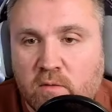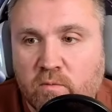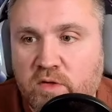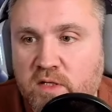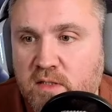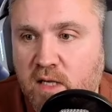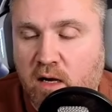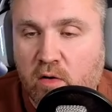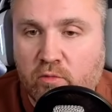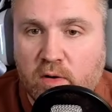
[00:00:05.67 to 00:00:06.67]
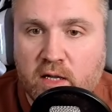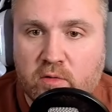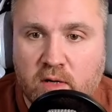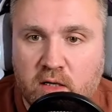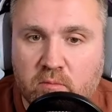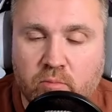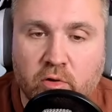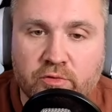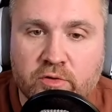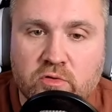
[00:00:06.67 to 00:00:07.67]
These are really
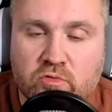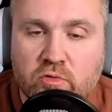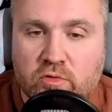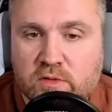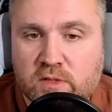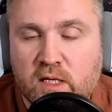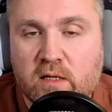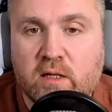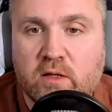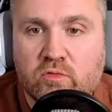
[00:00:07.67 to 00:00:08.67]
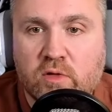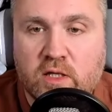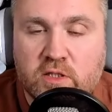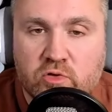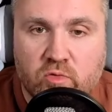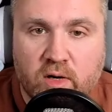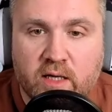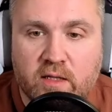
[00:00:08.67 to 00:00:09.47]
important to understand and to get it right.